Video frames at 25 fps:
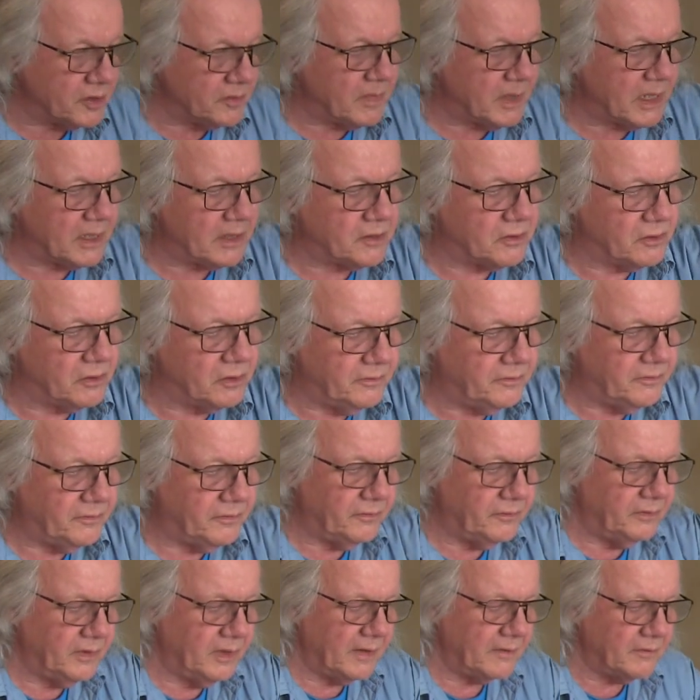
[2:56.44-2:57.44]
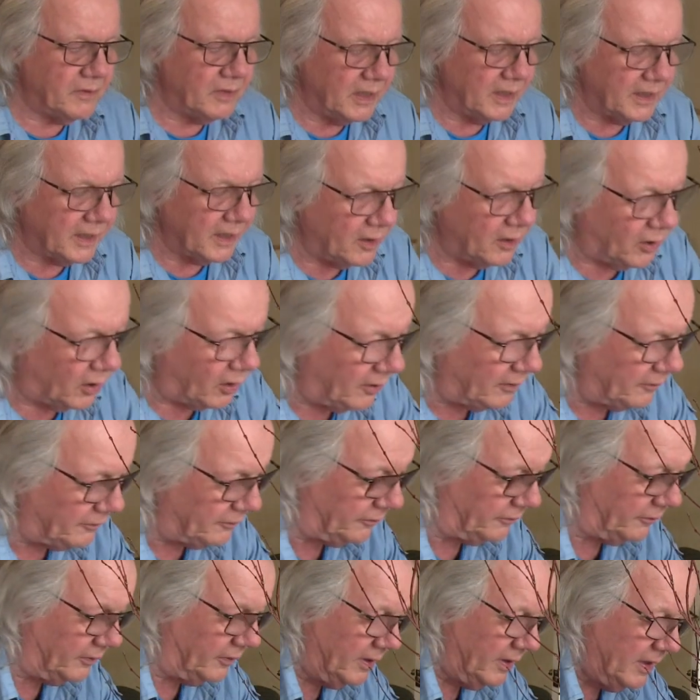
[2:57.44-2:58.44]
a matter of levelling it
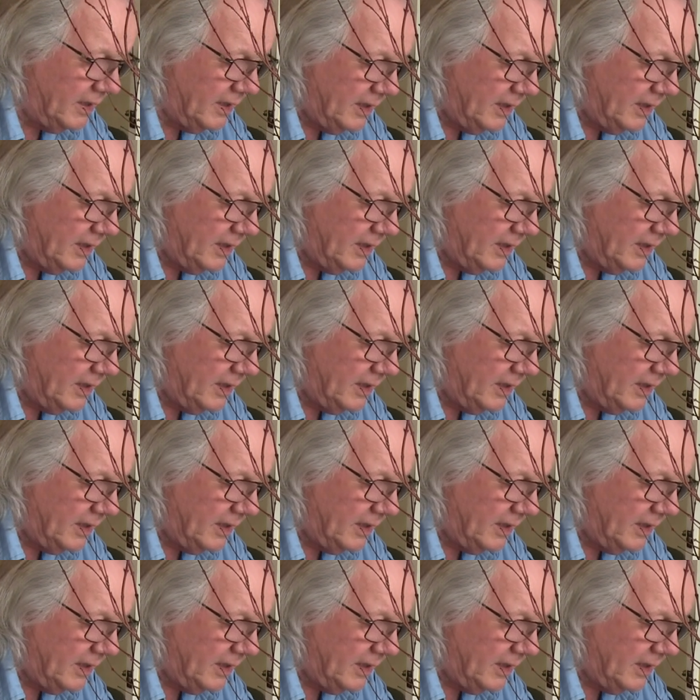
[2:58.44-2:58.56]
off.